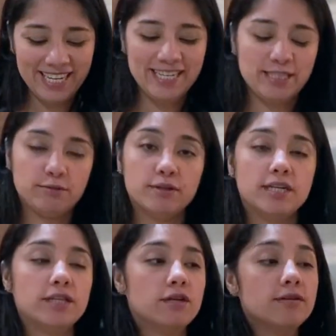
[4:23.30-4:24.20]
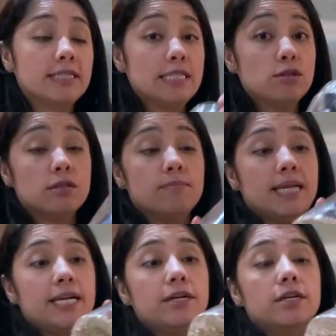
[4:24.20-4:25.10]
So we're going to throw this into the
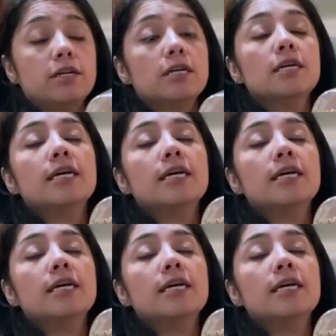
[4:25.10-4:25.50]
blender.